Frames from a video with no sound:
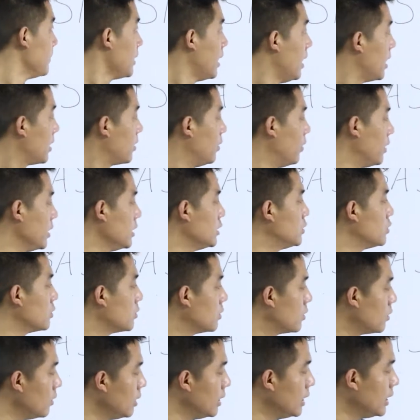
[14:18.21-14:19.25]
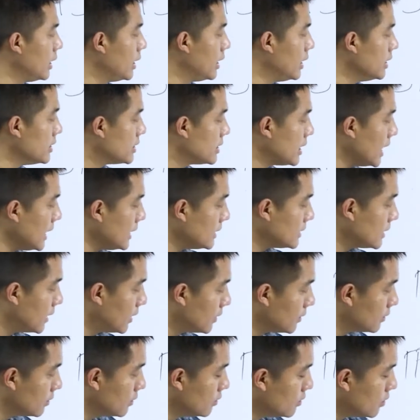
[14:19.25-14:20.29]
according to Coolley, he says
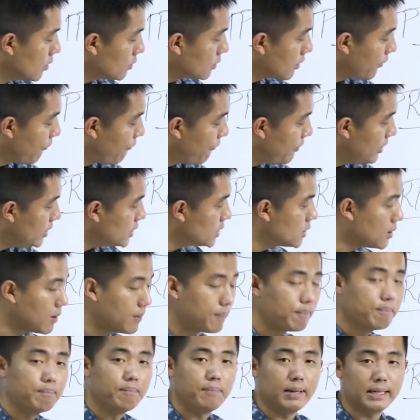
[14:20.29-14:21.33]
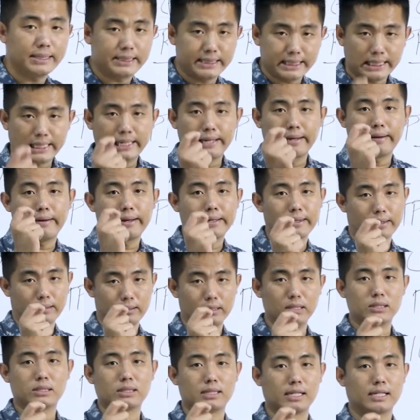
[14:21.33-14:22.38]
that the first basic
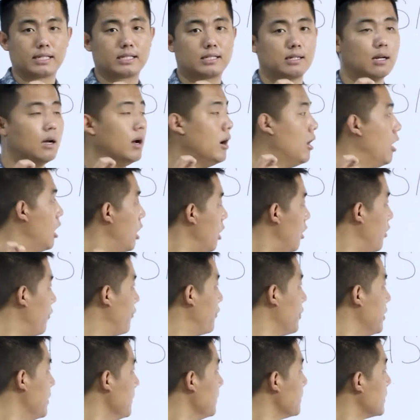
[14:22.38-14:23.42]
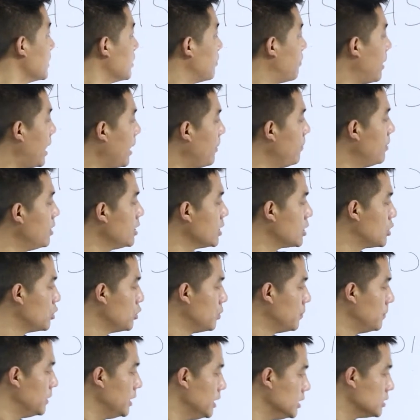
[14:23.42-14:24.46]
characteristics of primary
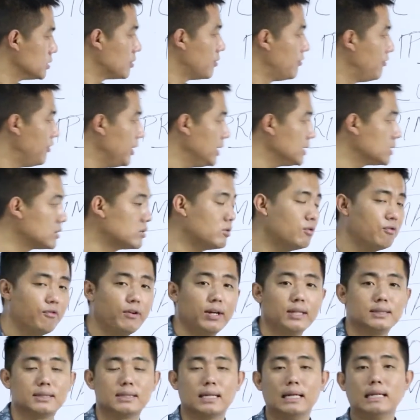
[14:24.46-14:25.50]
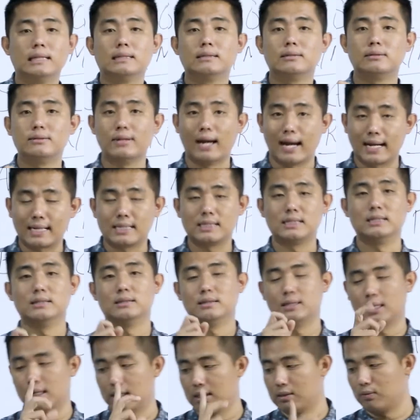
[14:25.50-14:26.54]
group is face-to-face interaction.
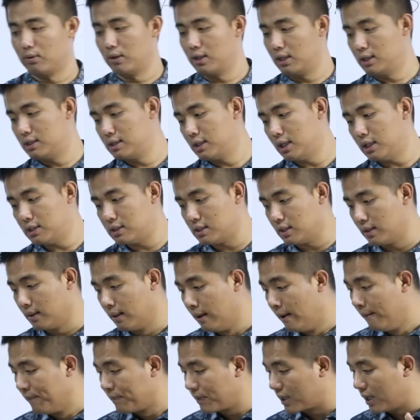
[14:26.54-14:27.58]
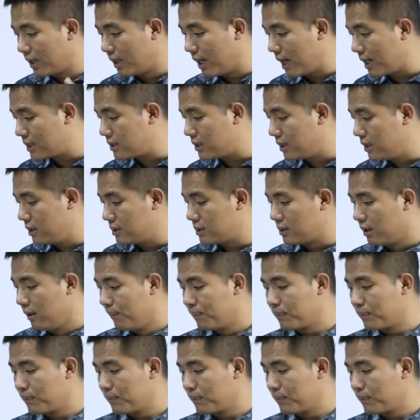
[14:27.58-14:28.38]
That is what he says here. The next is